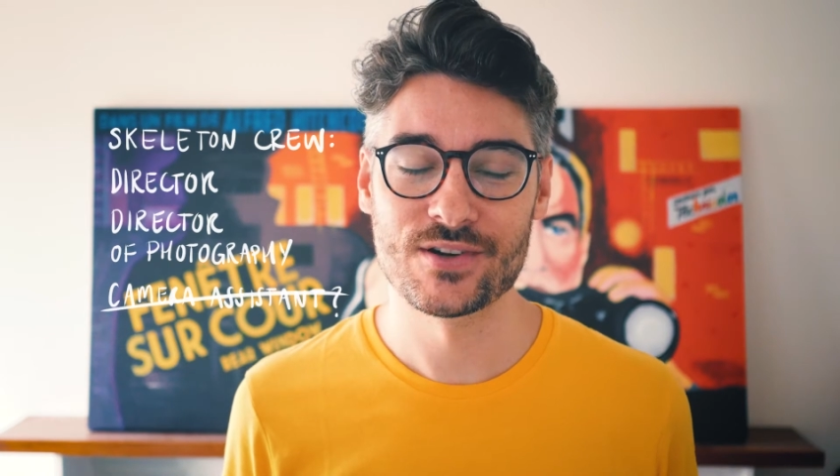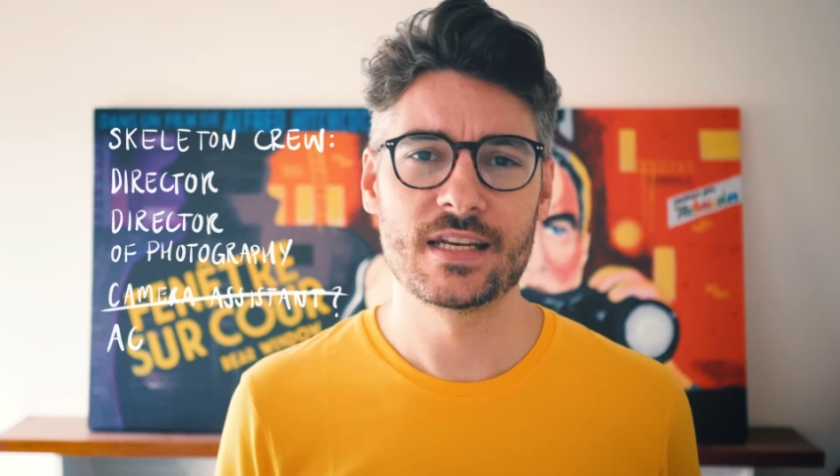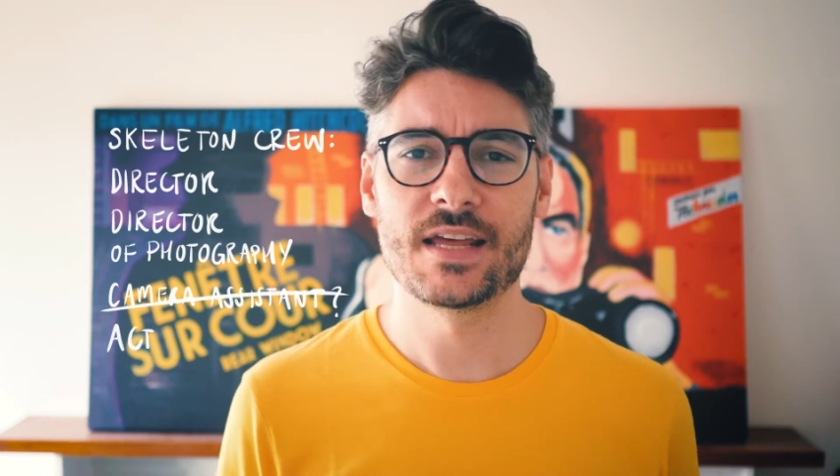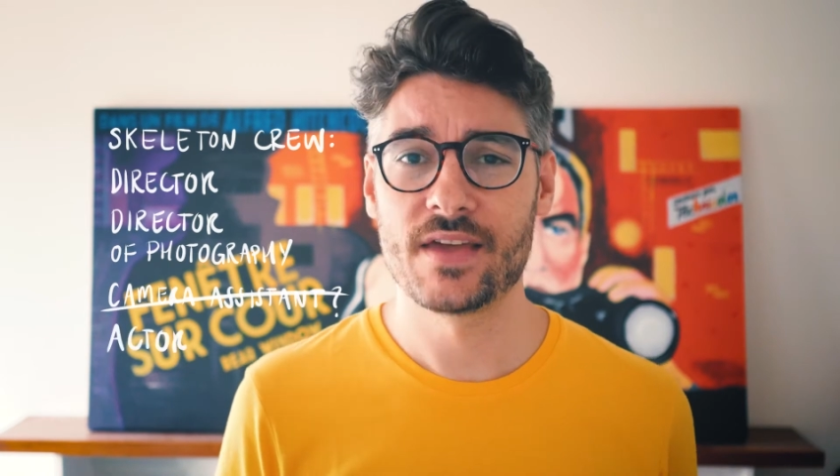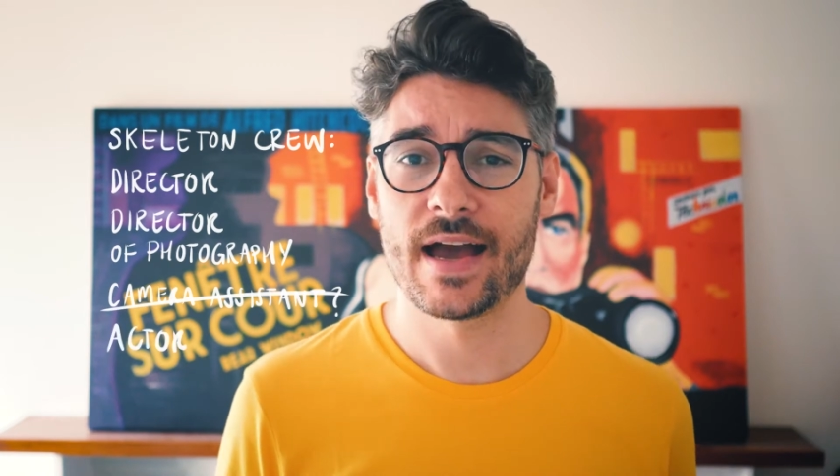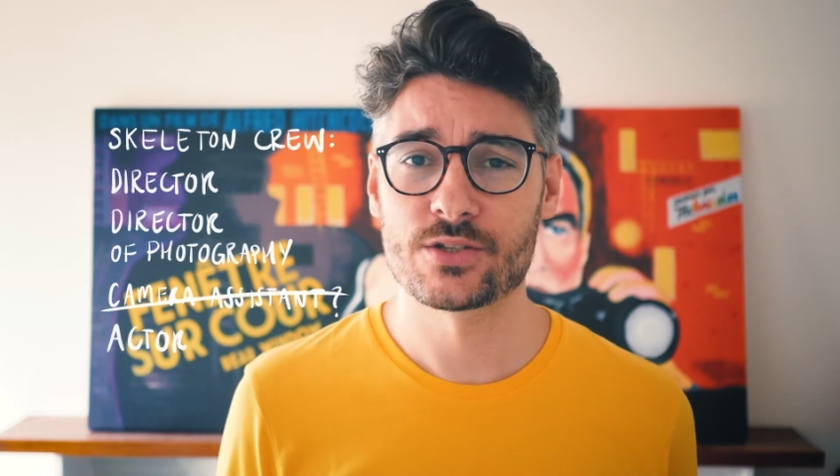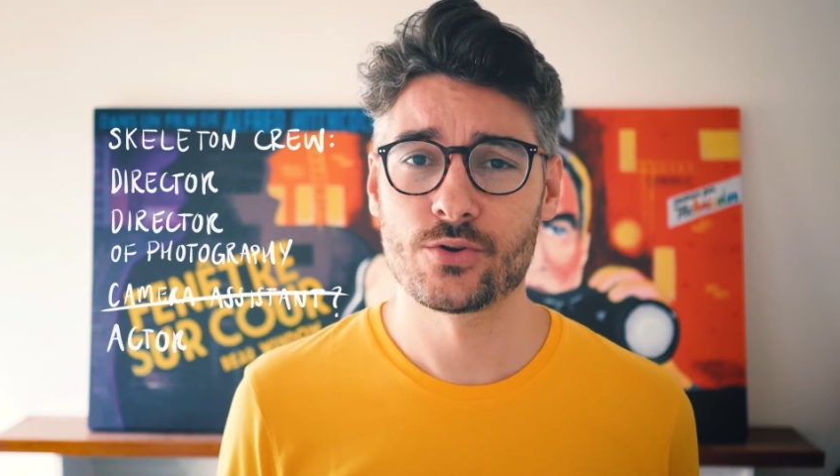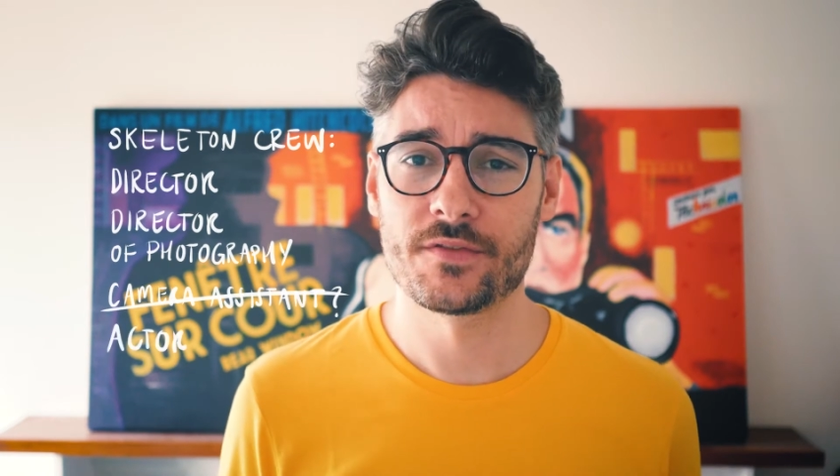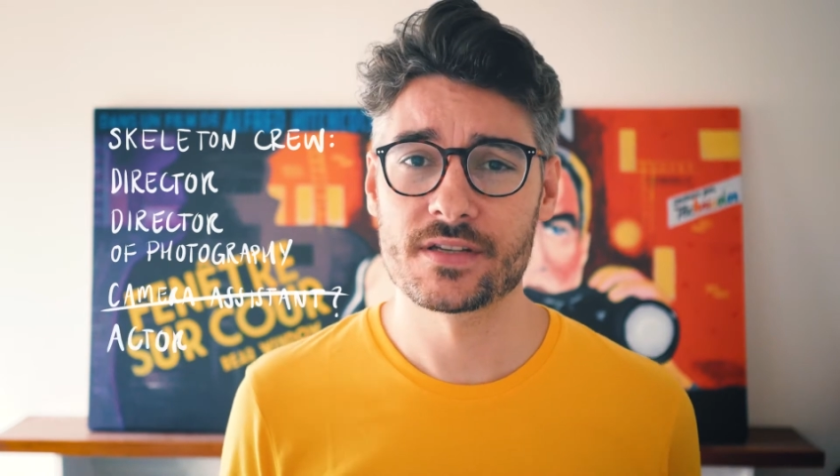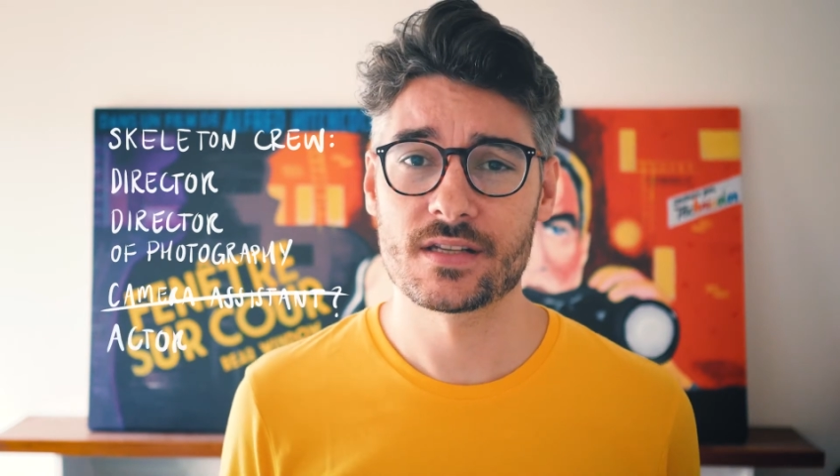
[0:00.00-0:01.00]
You need the actor
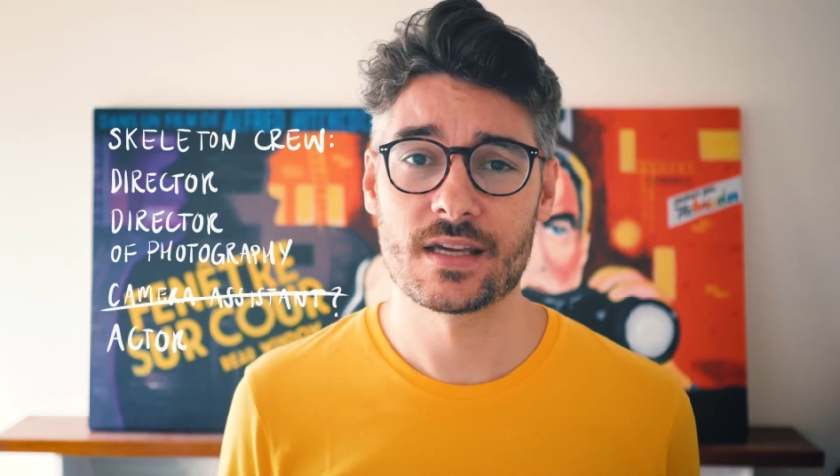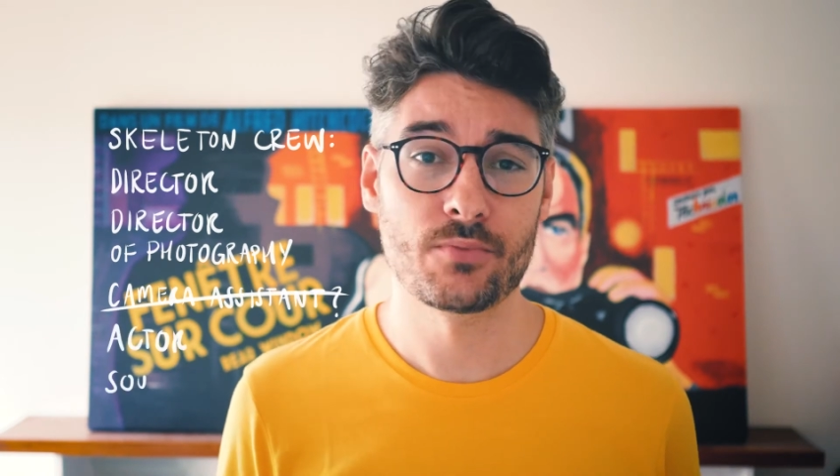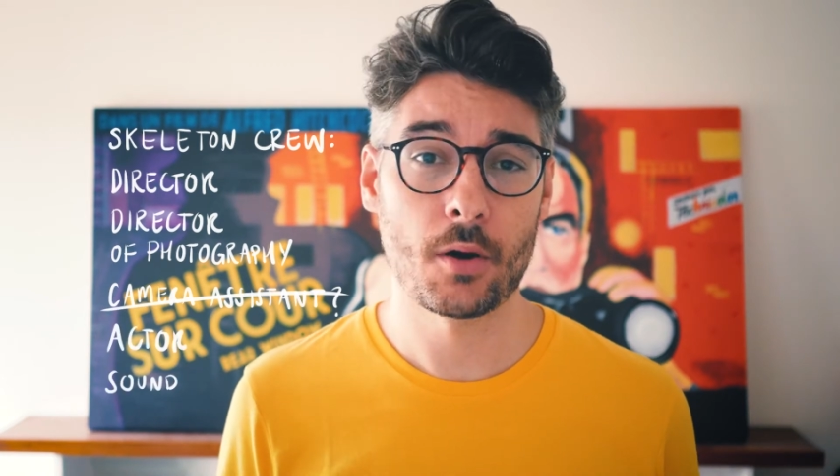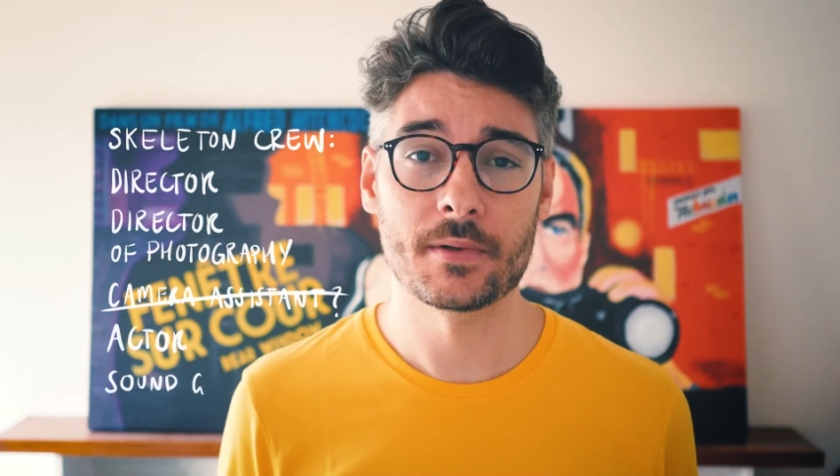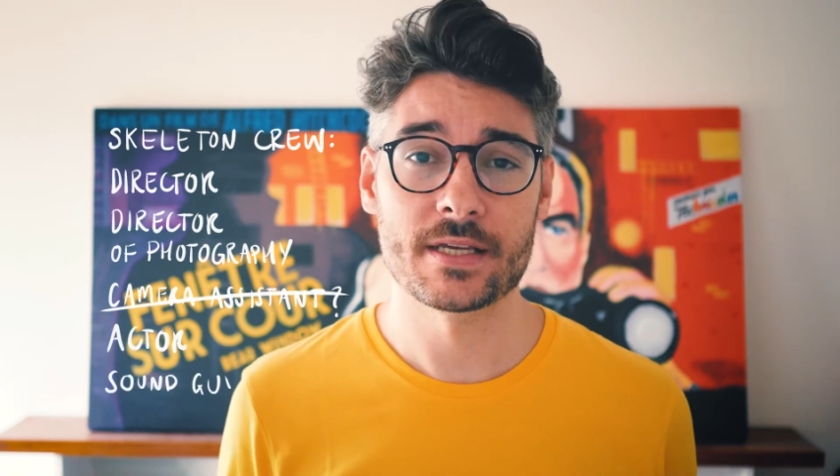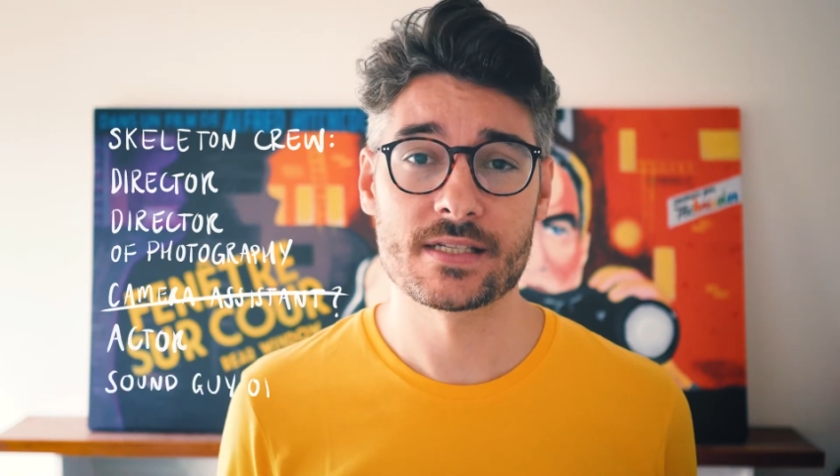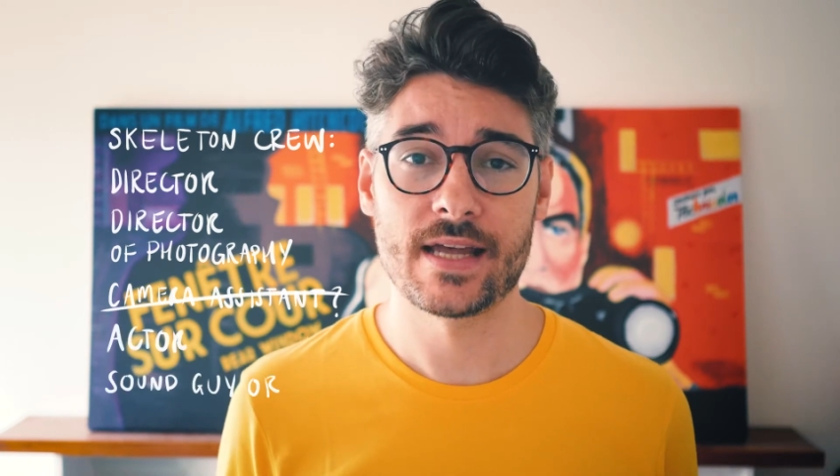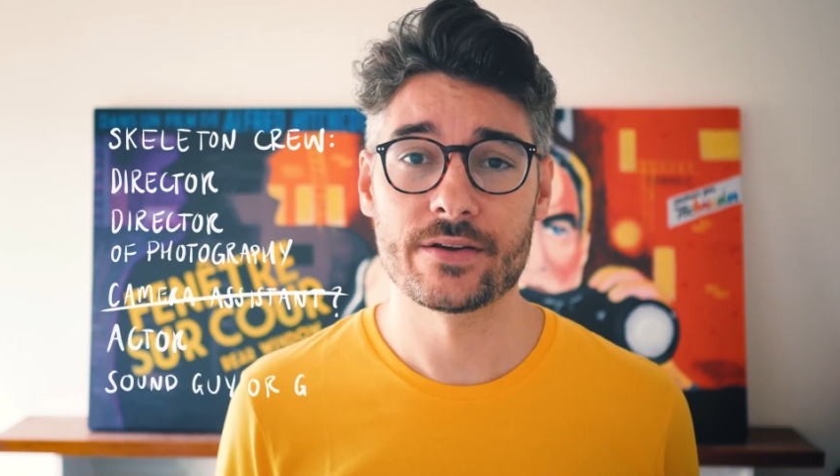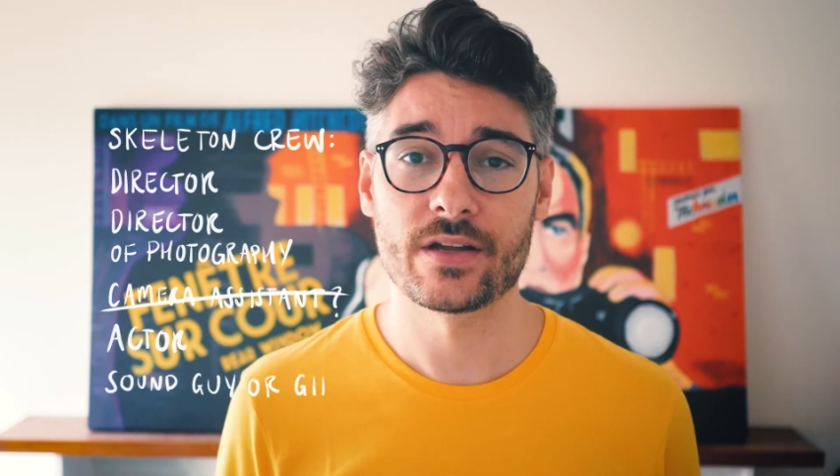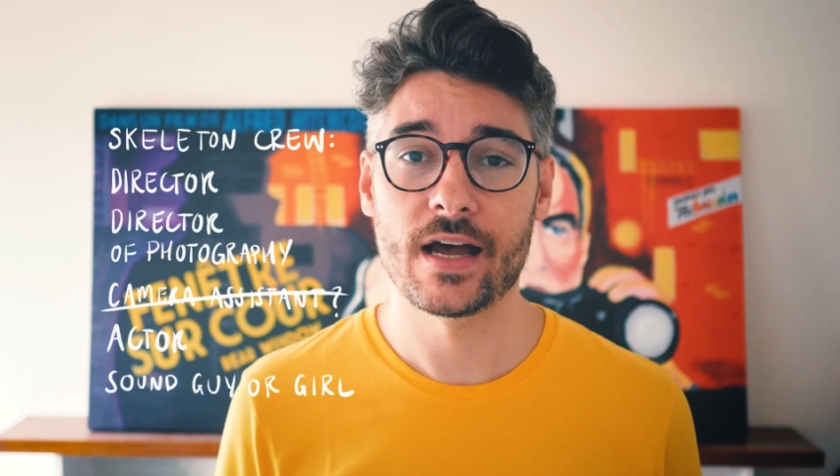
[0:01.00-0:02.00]
obviously and probably a
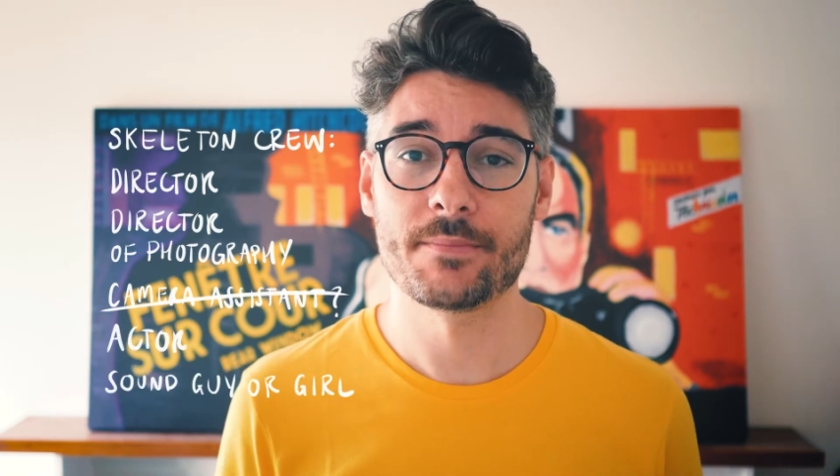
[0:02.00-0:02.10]
sound guy,